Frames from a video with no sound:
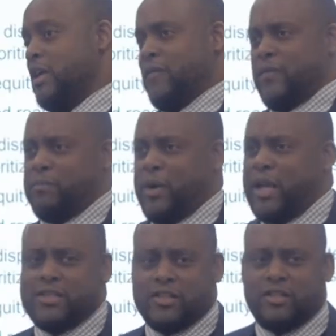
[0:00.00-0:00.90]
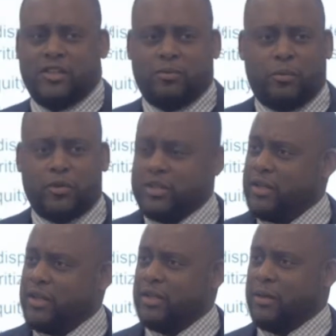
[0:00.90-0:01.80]
If policies are
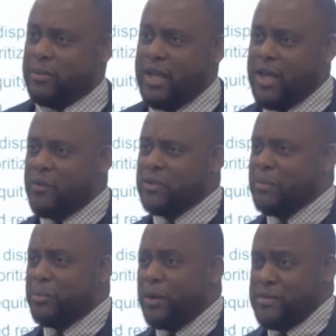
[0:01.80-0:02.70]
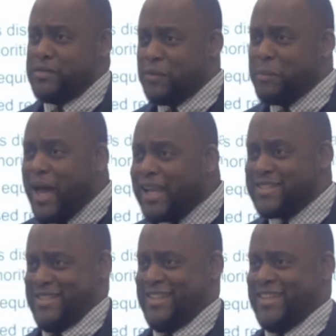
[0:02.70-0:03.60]
disproportionately applied, what's the purpose of the
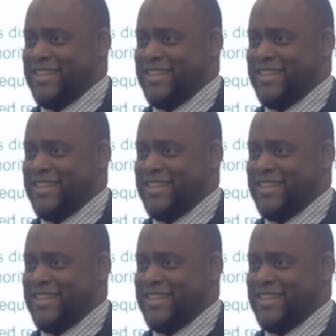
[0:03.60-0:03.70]
policy